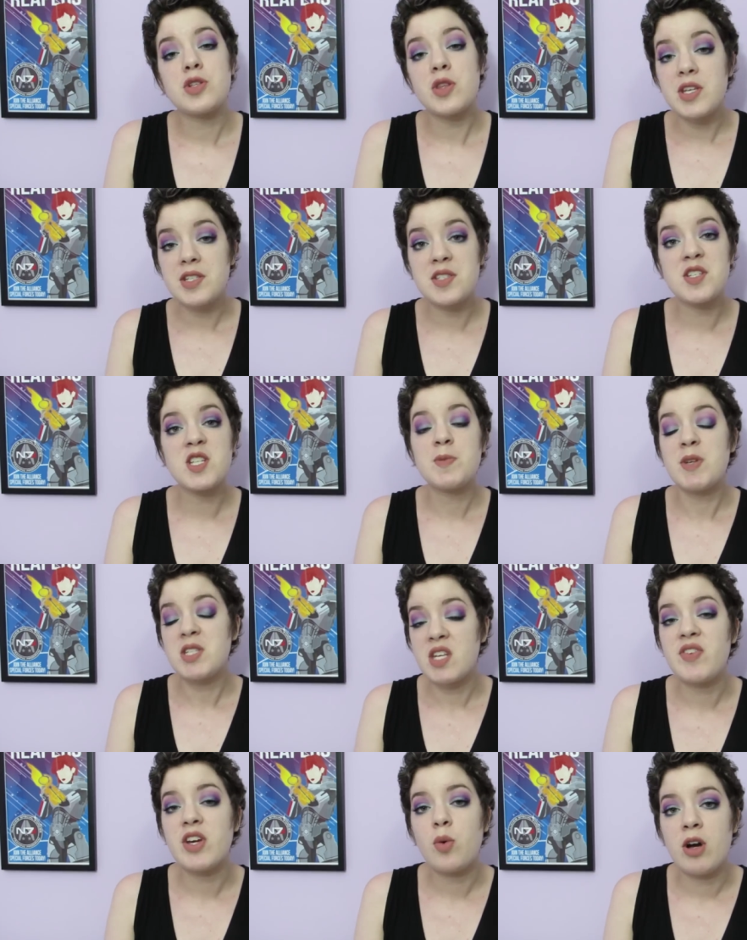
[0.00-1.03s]
So this is a
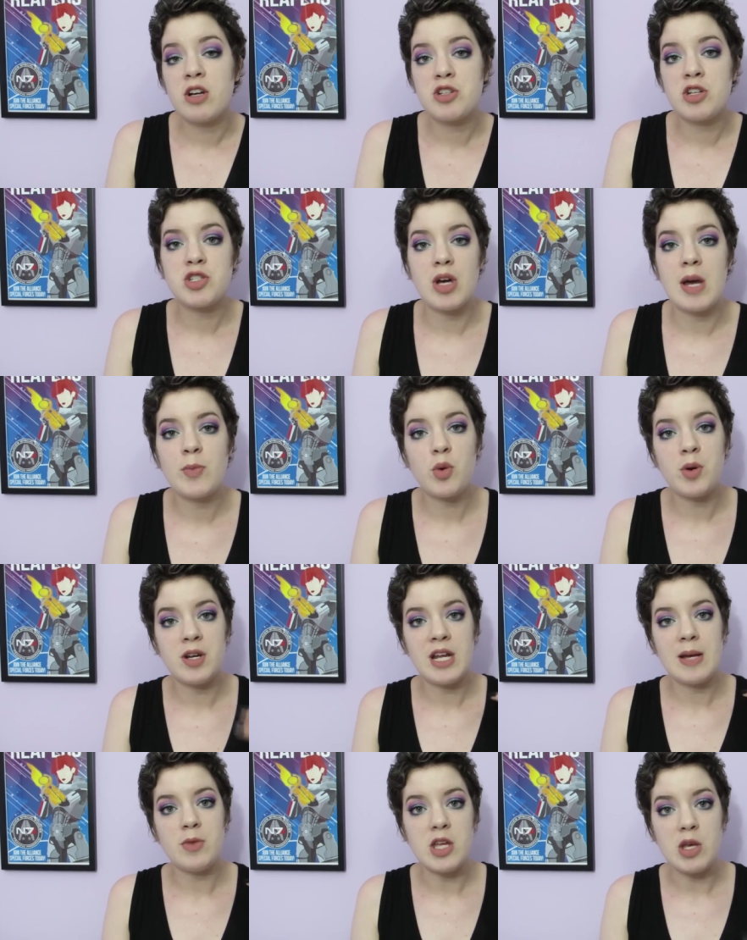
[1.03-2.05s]
specific question, so I'm going to
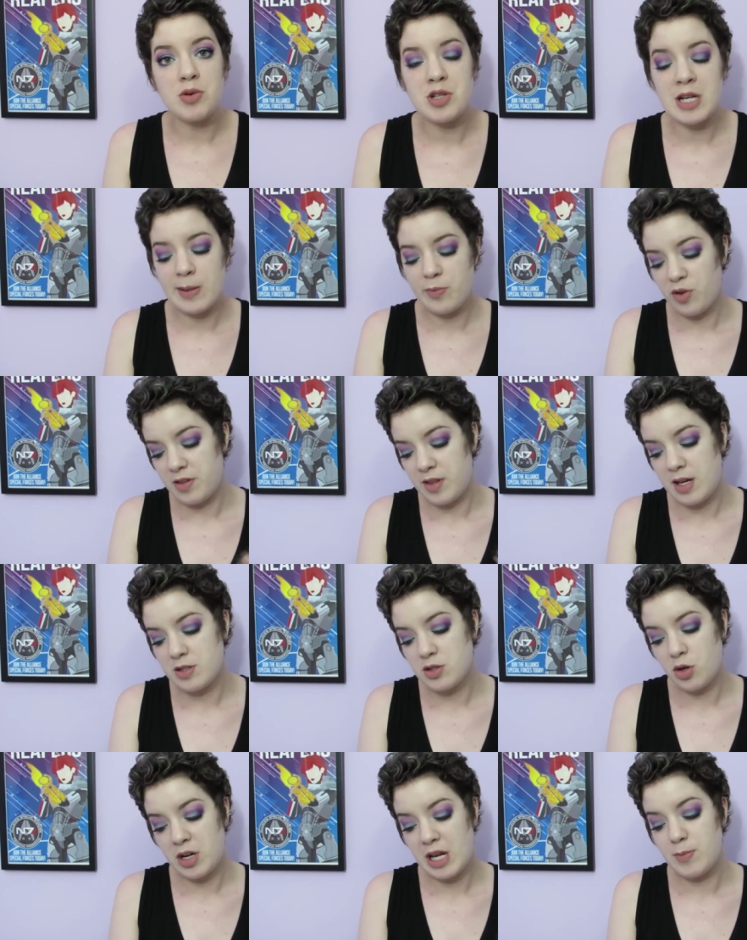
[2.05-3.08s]
name the username for
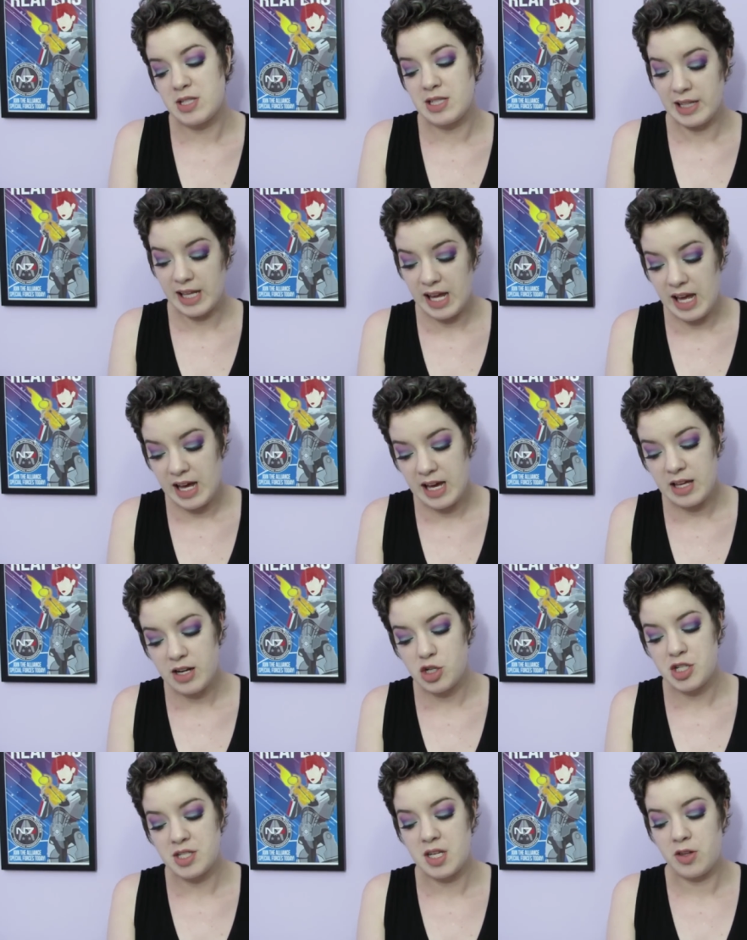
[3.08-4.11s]
this. Her name is Leanne,
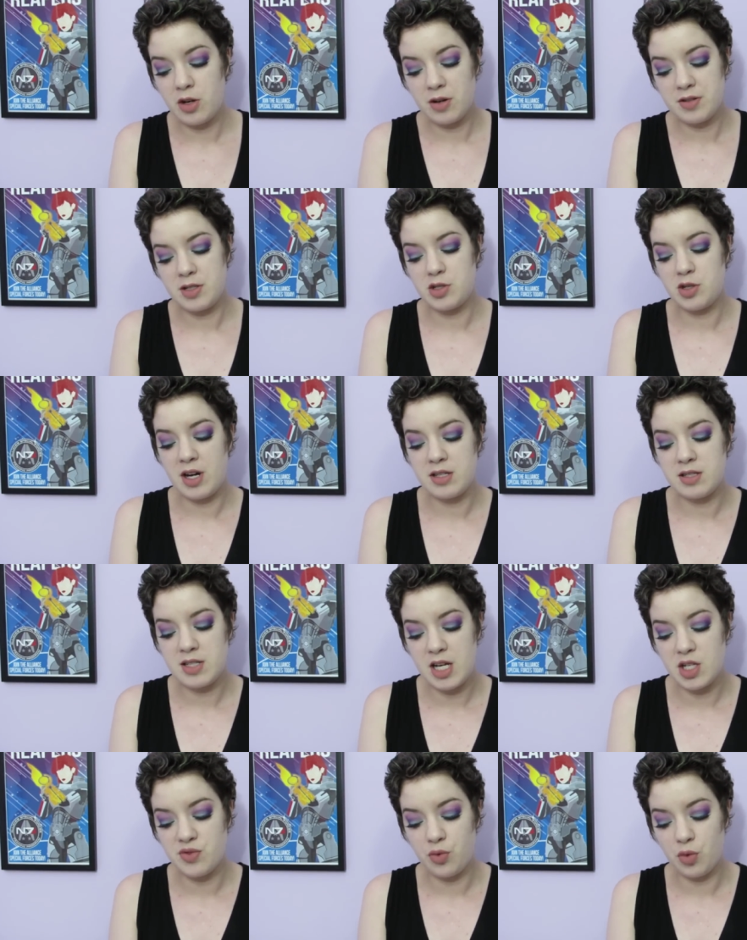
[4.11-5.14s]
and she said that her sister has
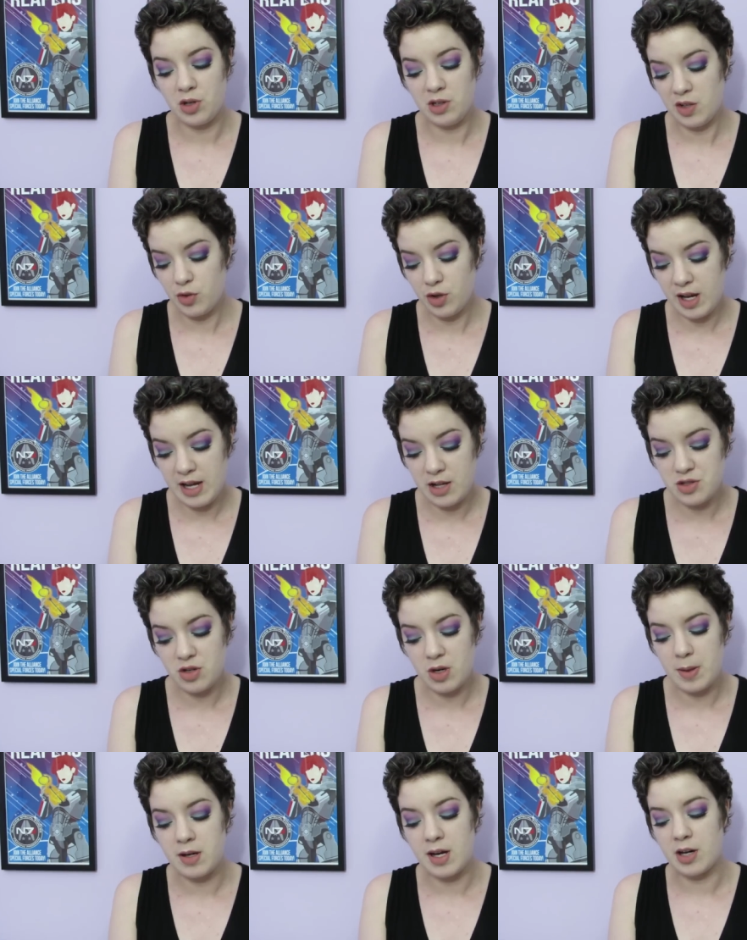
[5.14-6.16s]
stage 4 liver cancer,
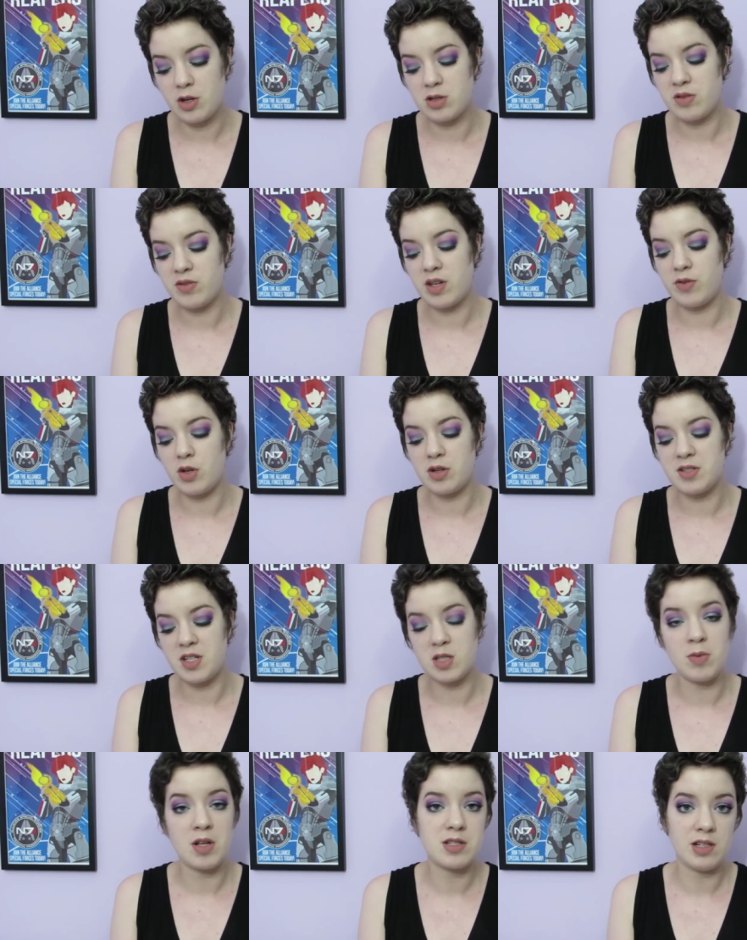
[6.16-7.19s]
and the doctors have given her
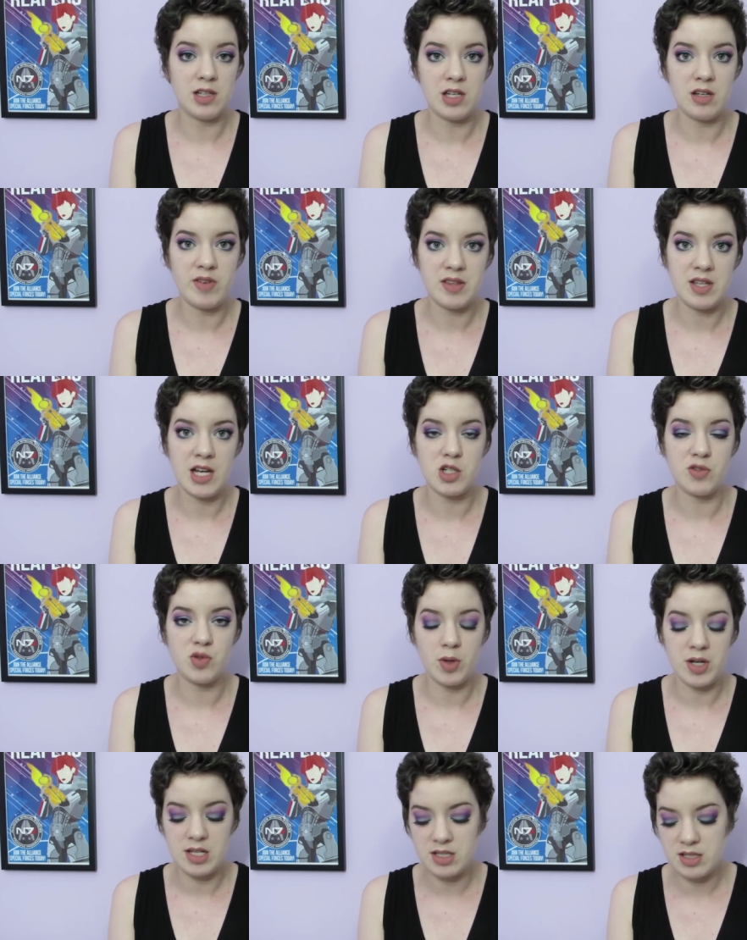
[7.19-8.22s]
6 months to live at the age of
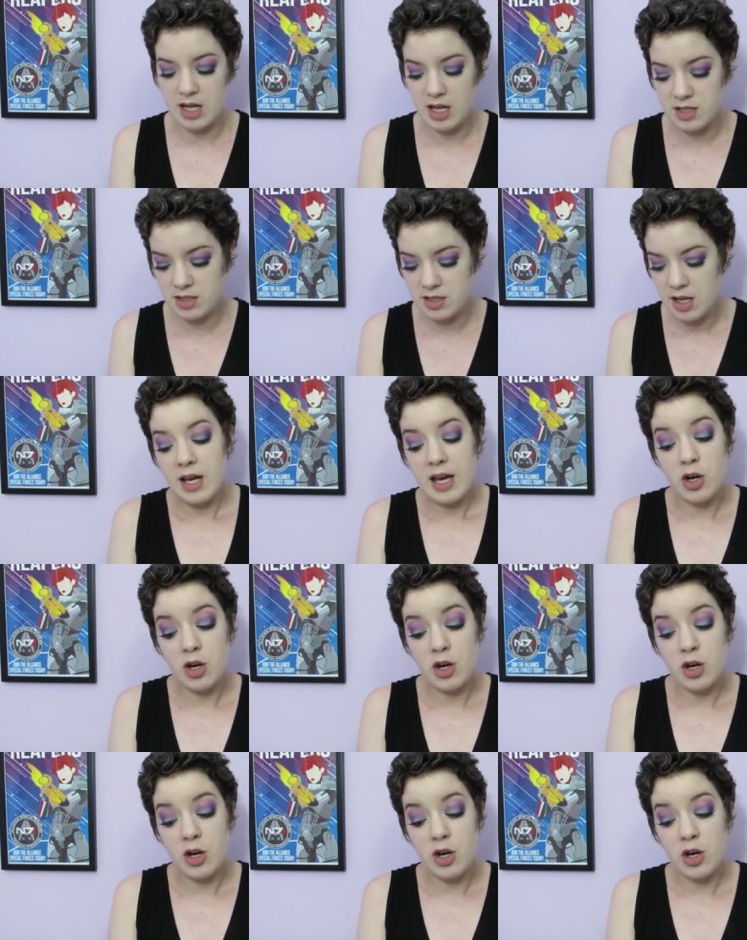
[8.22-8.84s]
26.